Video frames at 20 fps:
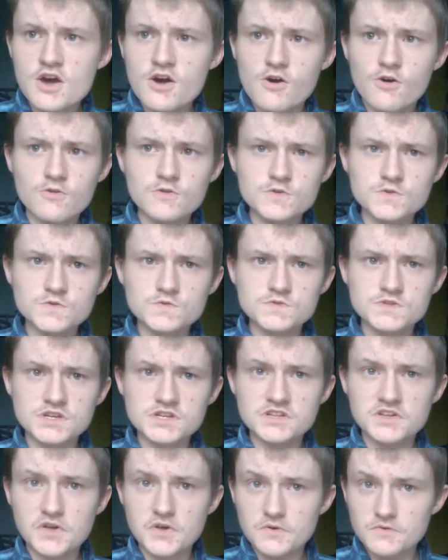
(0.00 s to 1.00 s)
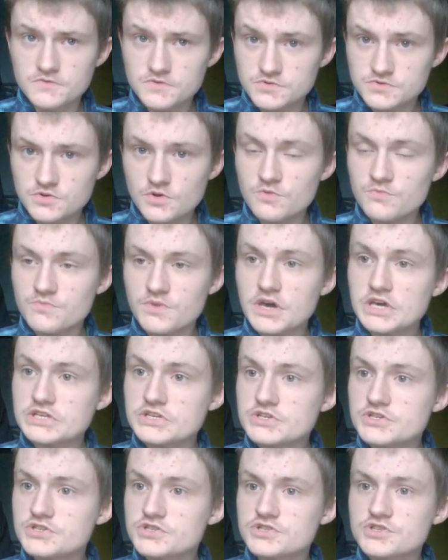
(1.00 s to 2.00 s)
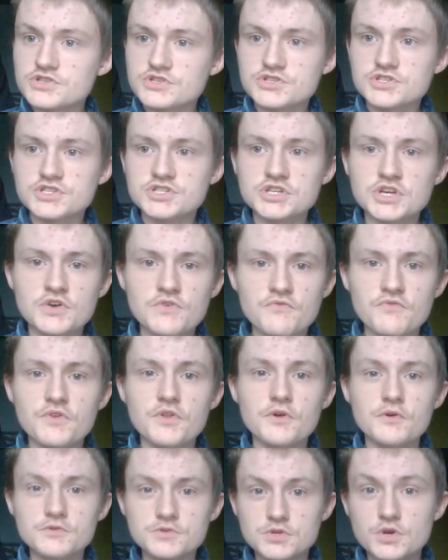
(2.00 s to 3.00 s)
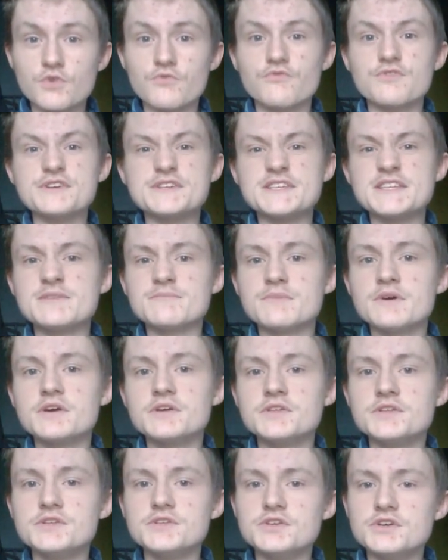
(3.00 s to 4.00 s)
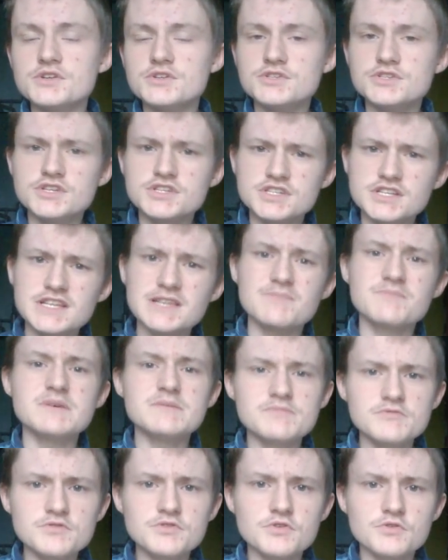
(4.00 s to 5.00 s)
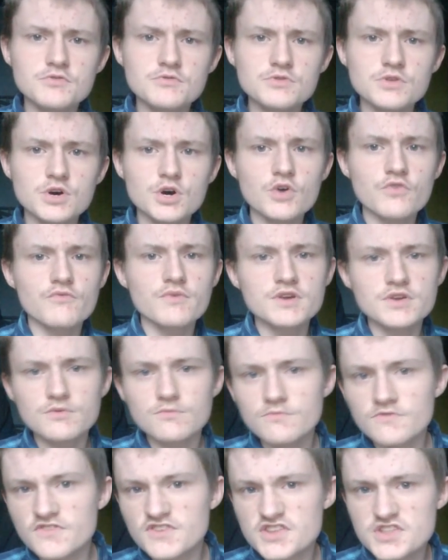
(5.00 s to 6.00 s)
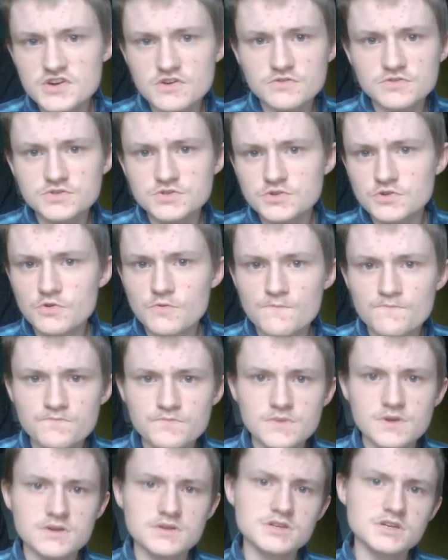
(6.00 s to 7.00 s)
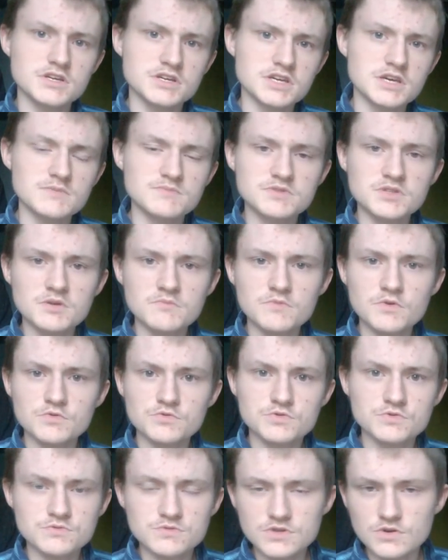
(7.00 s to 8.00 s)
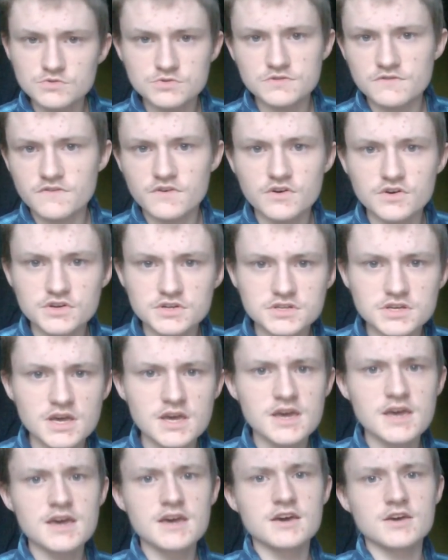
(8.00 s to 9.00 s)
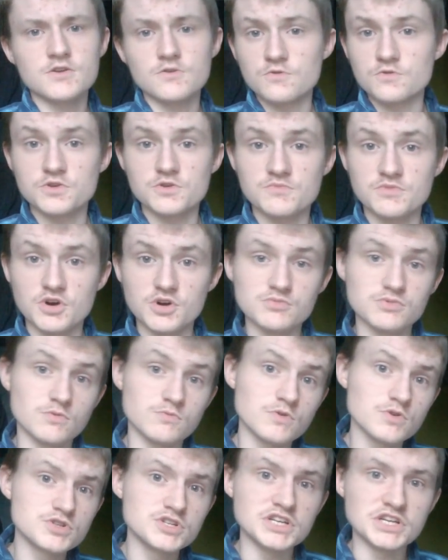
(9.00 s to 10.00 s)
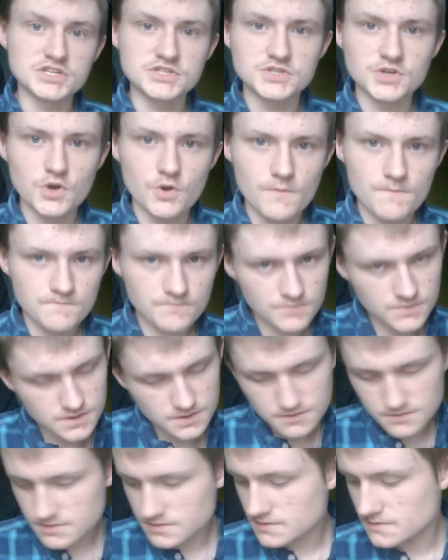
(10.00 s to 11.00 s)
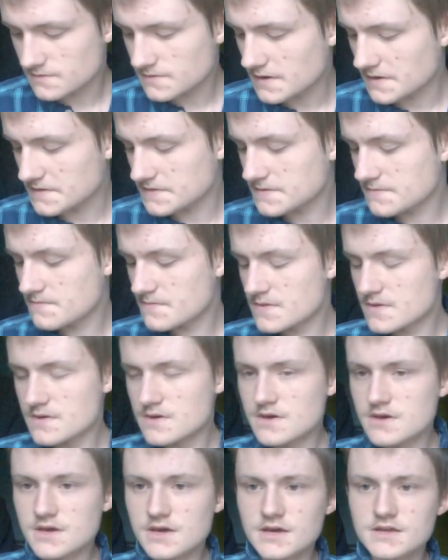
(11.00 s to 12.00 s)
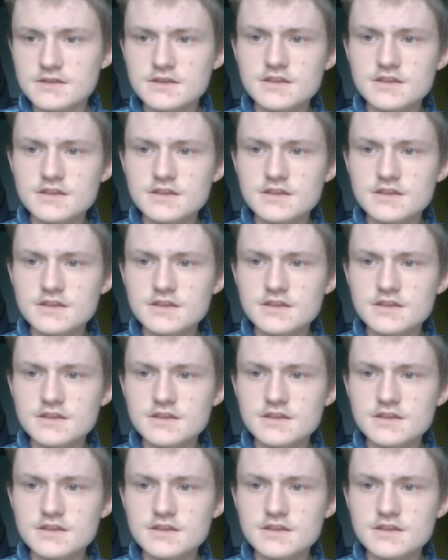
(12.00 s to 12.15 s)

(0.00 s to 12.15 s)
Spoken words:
Or do technically on this home page just to share videos that I've recently made and done, just to let people know that I've made a video. So yeah, it keeps them notified and occupied by watching. So yes. And